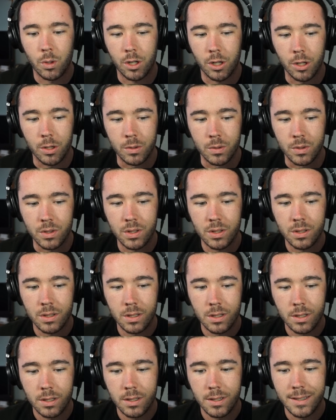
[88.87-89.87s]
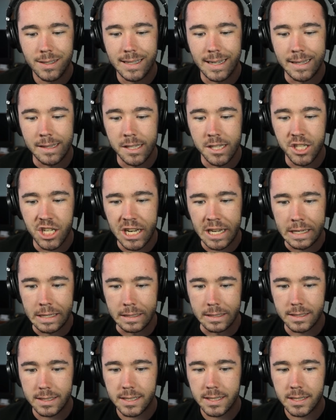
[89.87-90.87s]
clothes and the
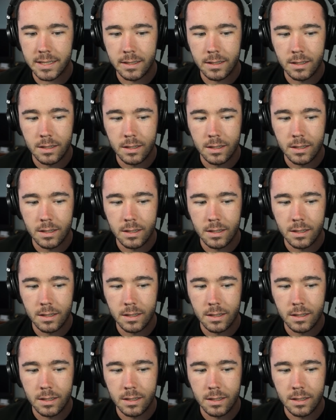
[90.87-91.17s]
jeans.